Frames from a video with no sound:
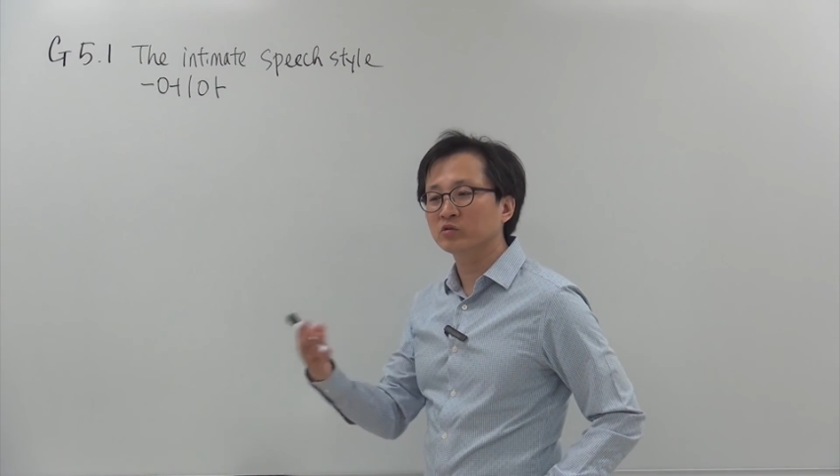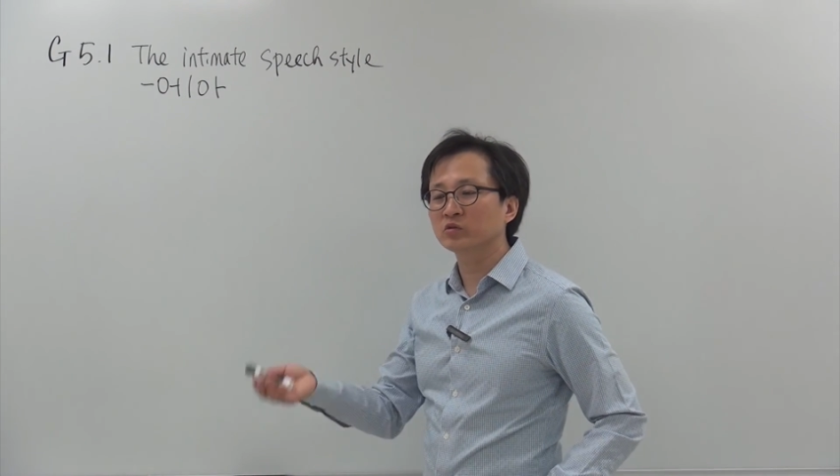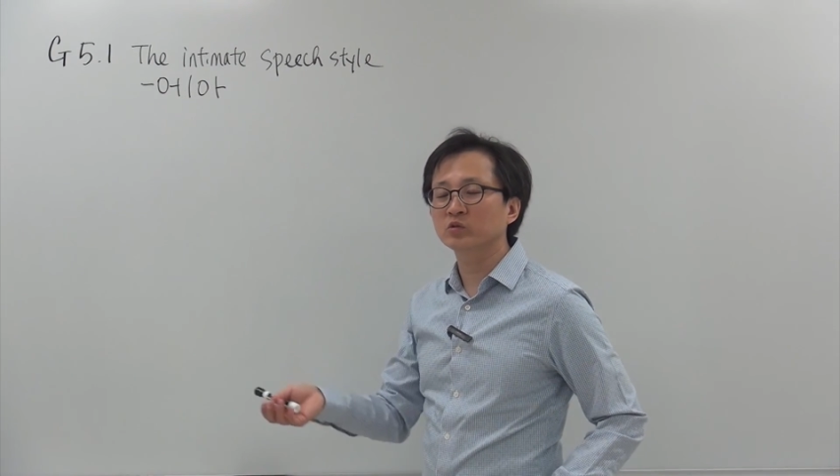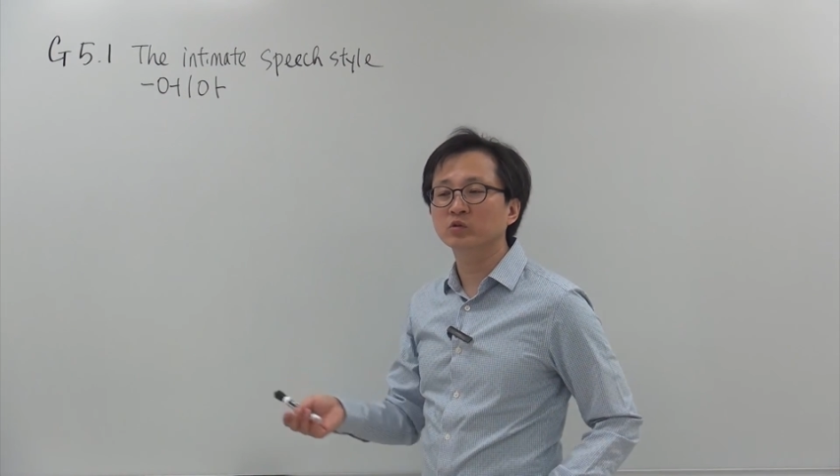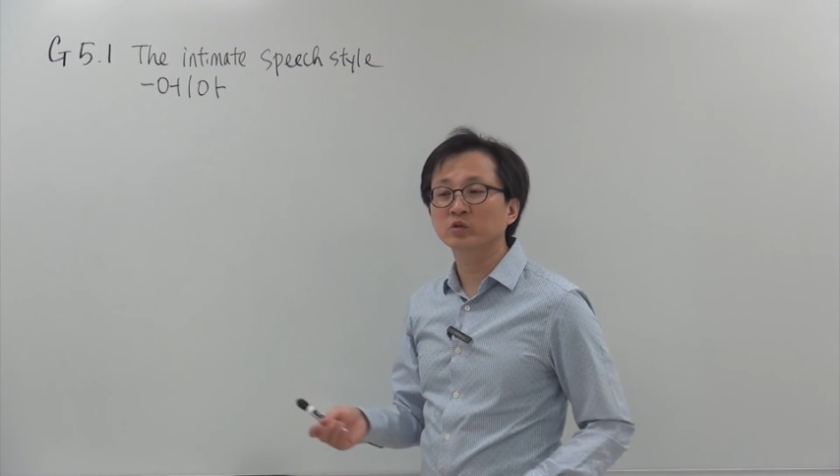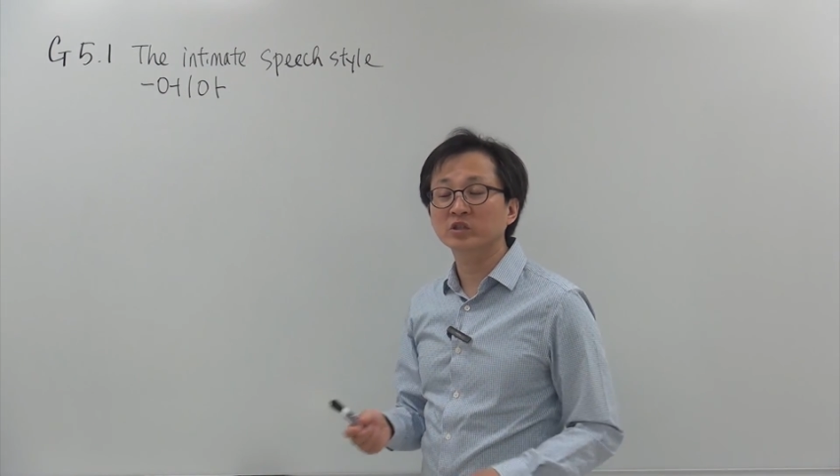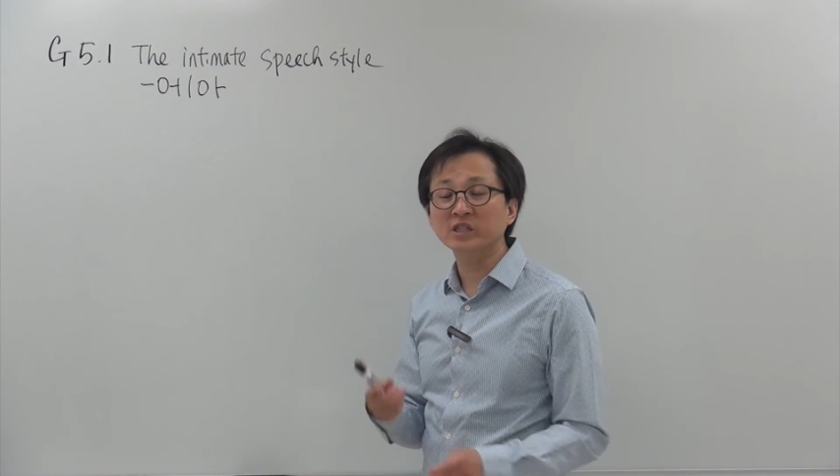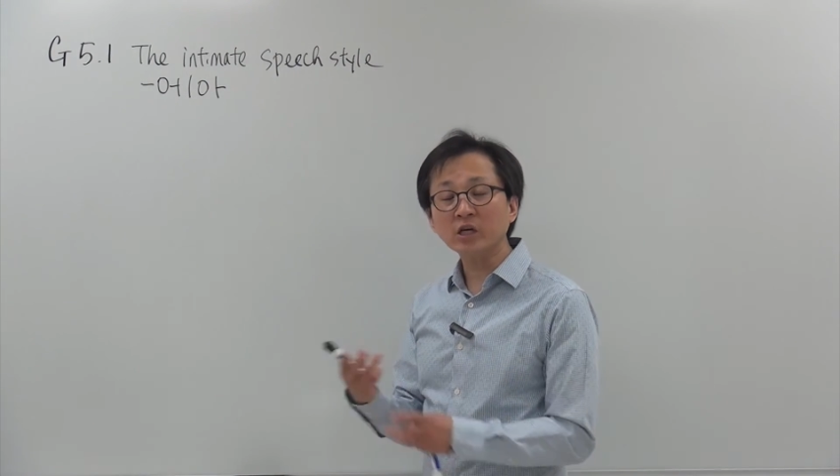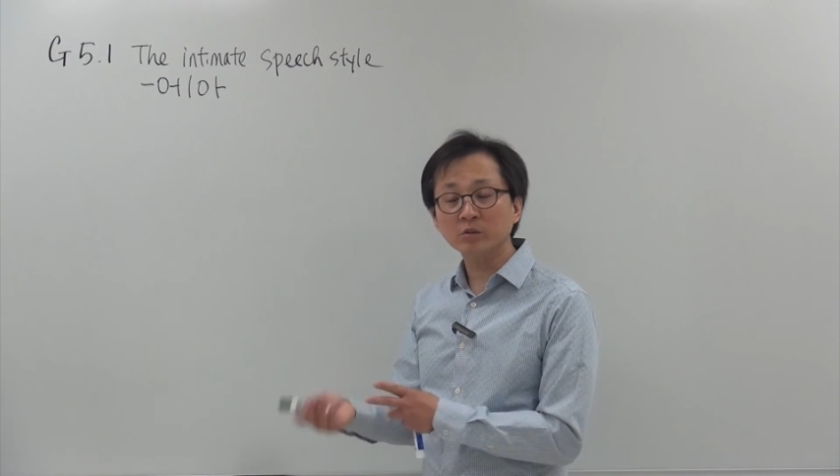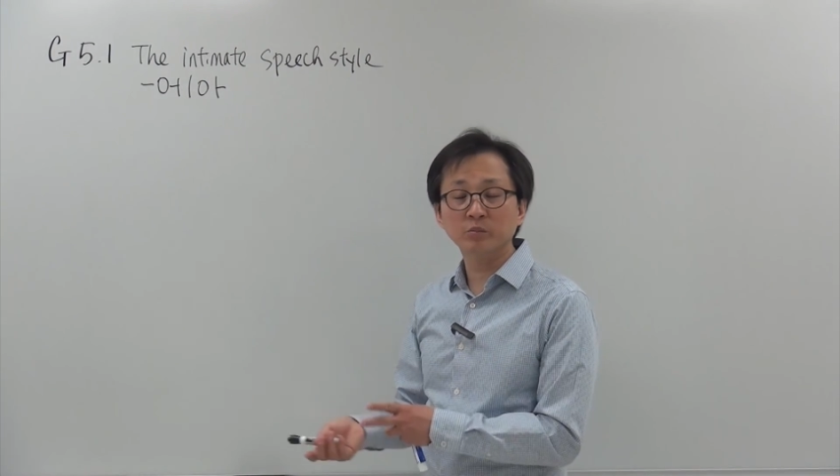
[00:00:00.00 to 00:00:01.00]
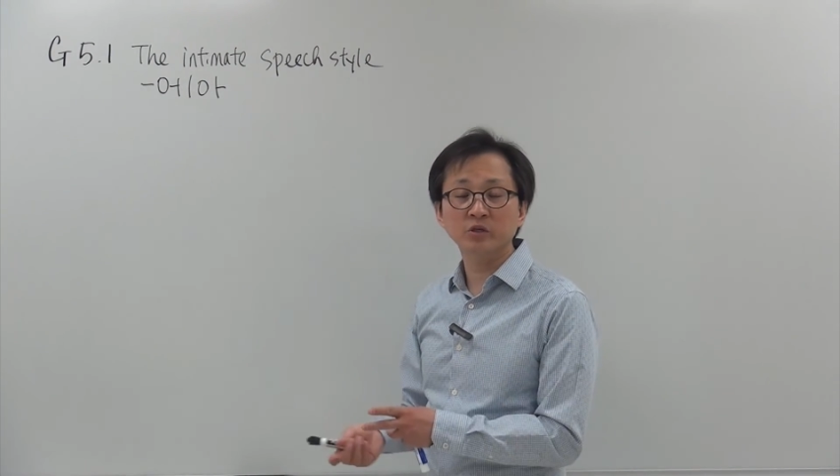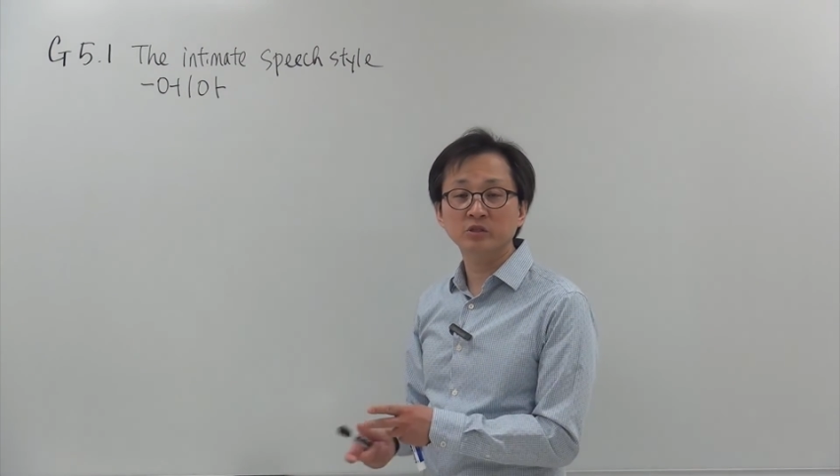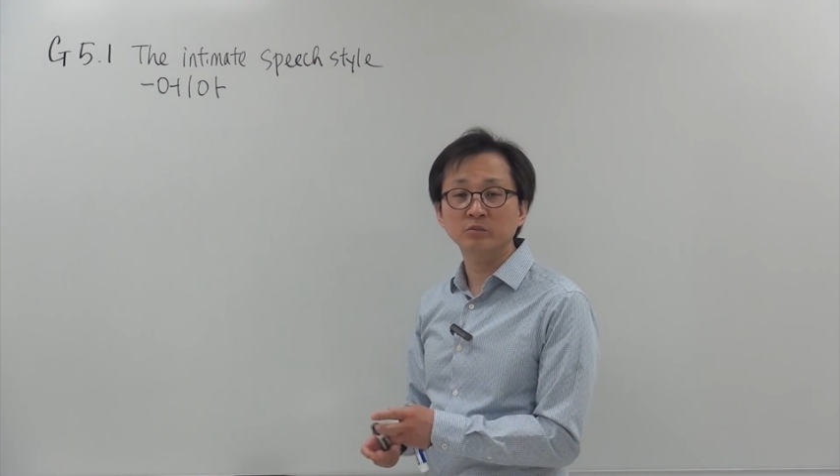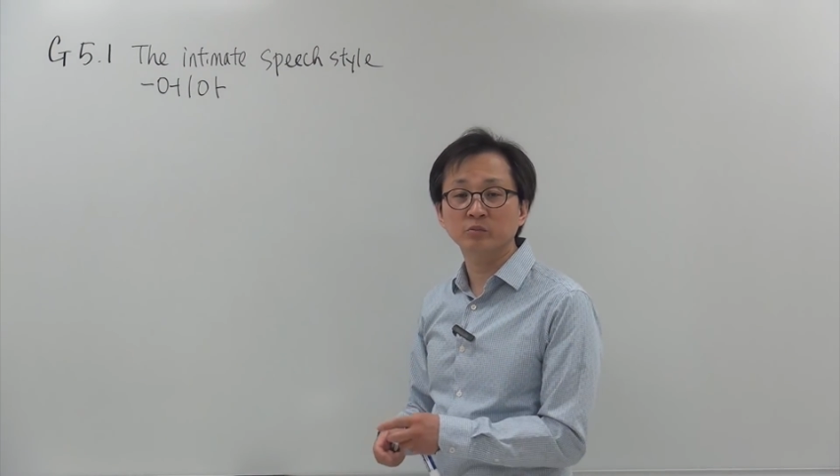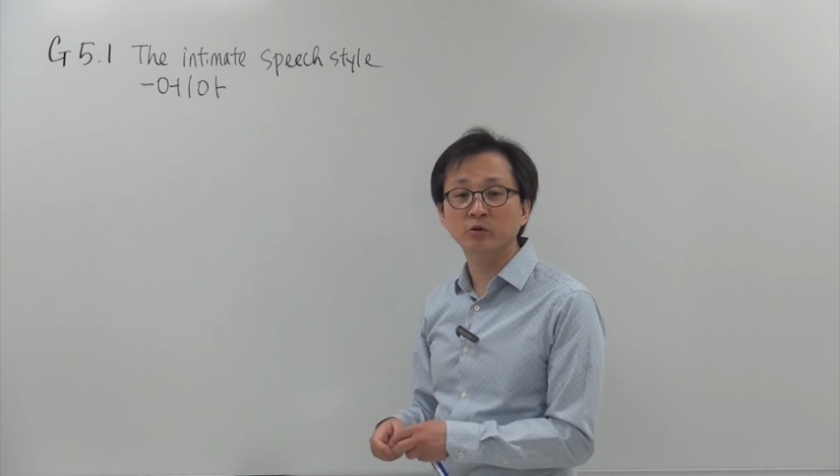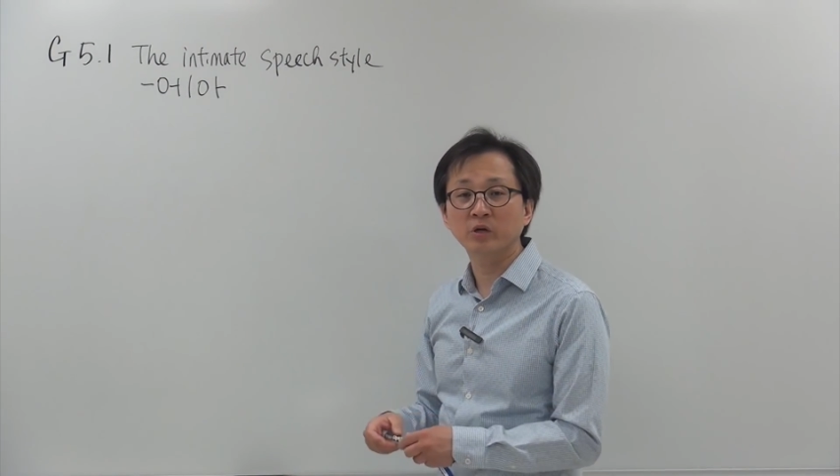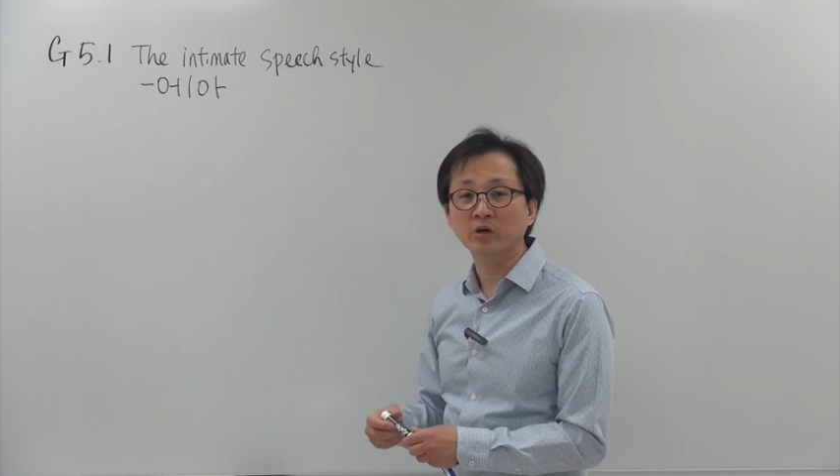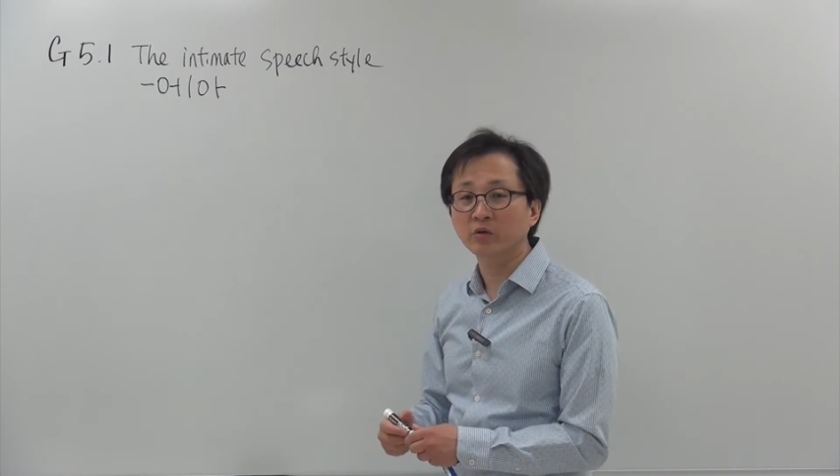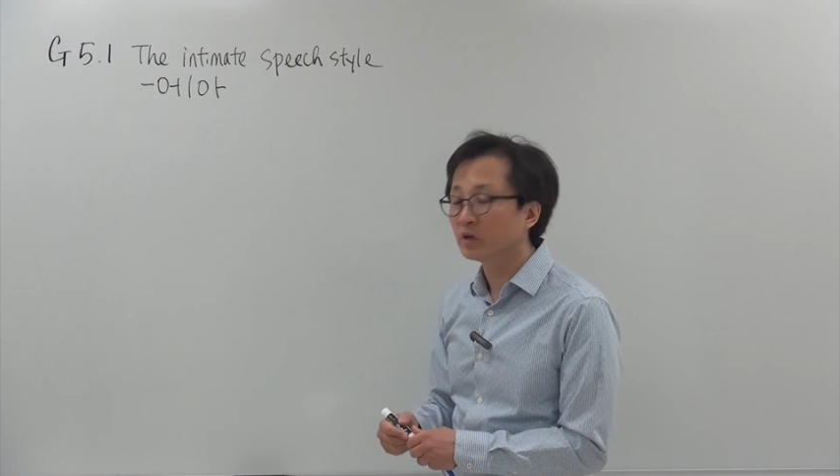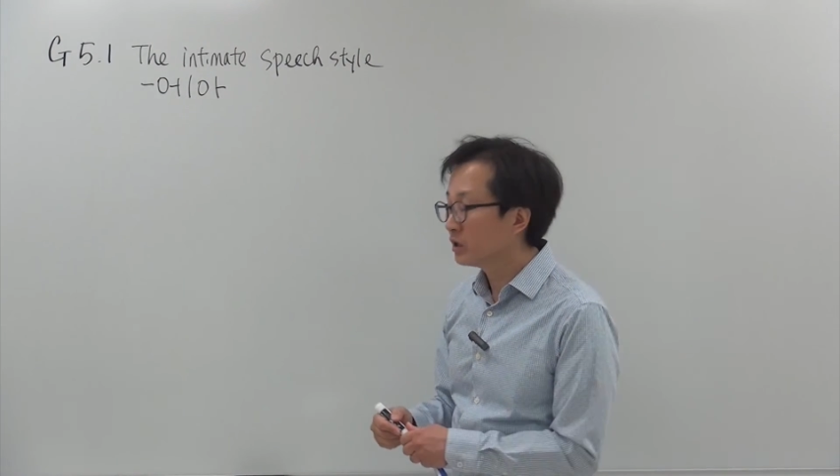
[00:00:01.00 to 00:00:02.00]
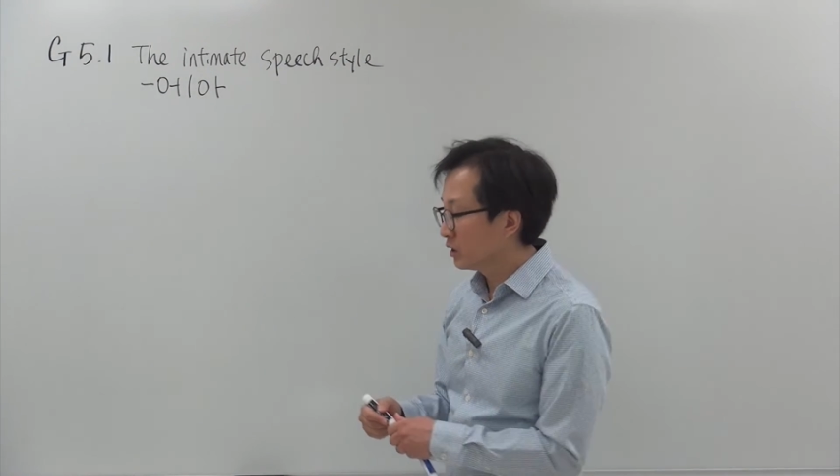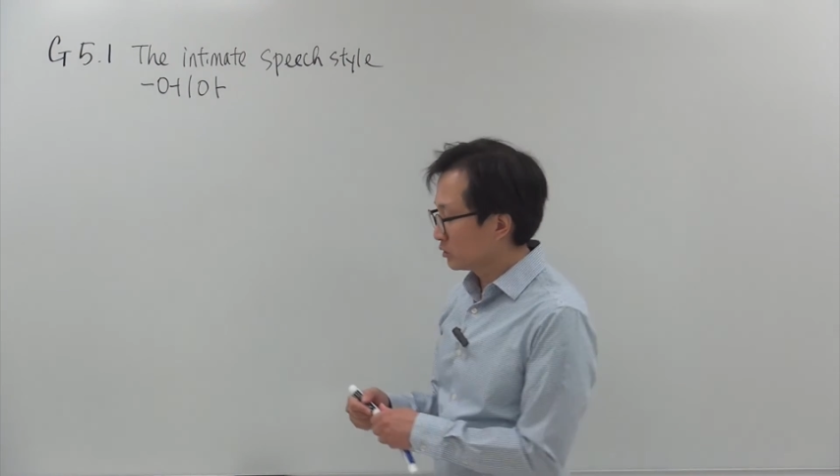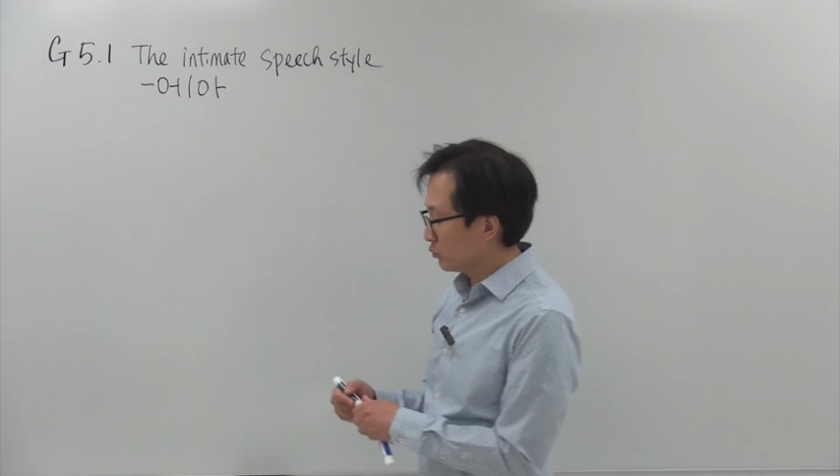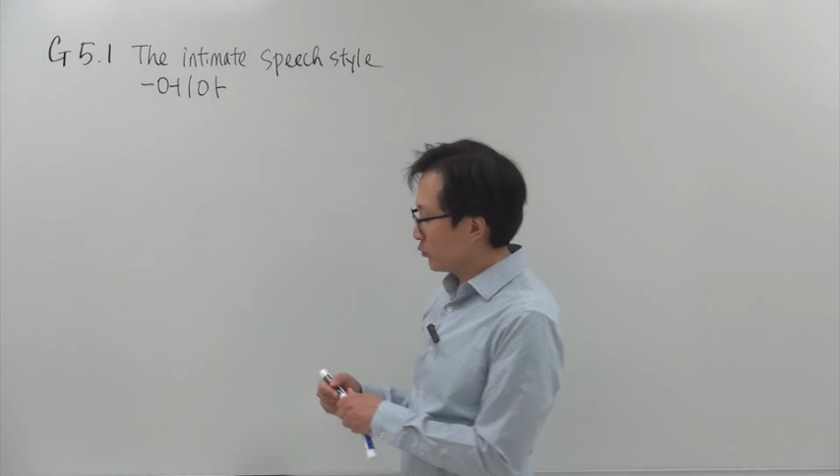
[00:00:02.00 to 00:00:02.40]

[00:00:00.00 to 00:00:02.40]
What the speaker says: to the second person pronoun. So